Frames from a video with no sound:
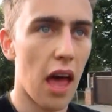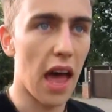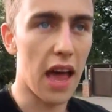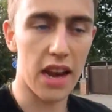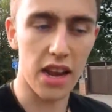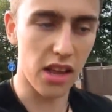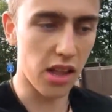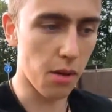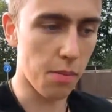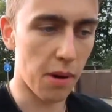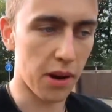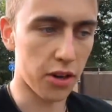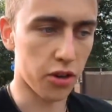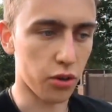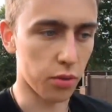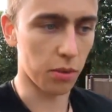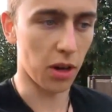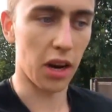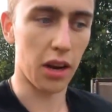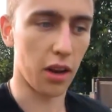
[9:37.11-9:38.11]
any other
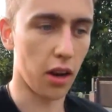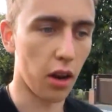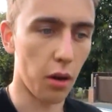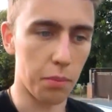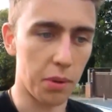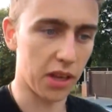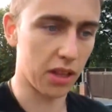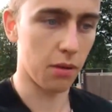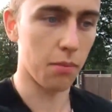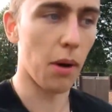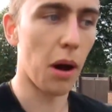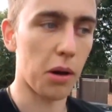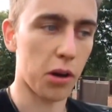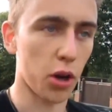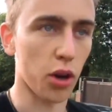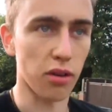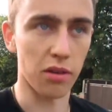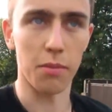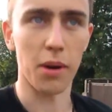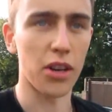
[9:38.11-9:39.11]
bedroom, like a lot bigger than my
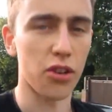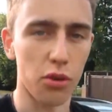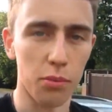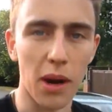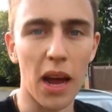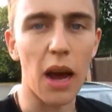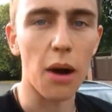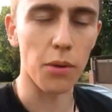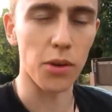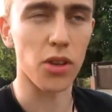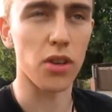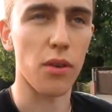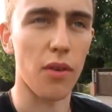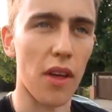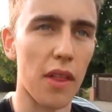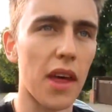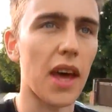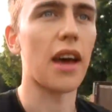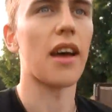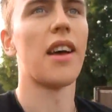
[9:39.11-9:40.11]
current bedroom now and stuff
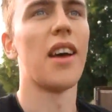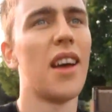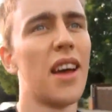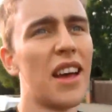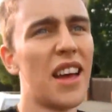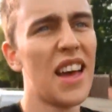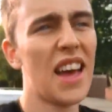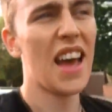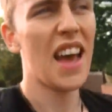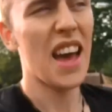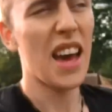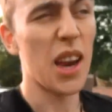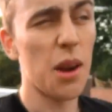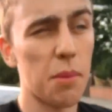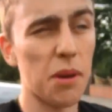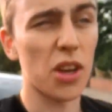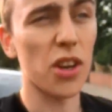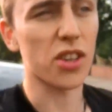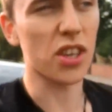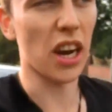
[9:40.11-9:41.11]
like that. And it'd
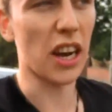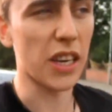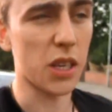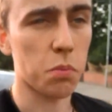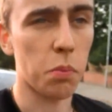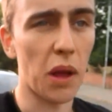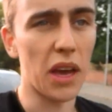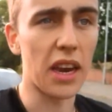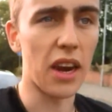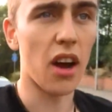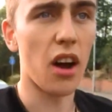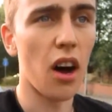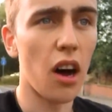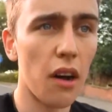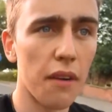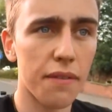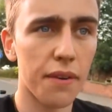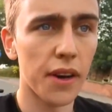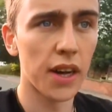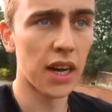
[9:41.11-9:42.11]
be good to like split in
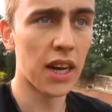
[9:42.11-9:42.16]
half,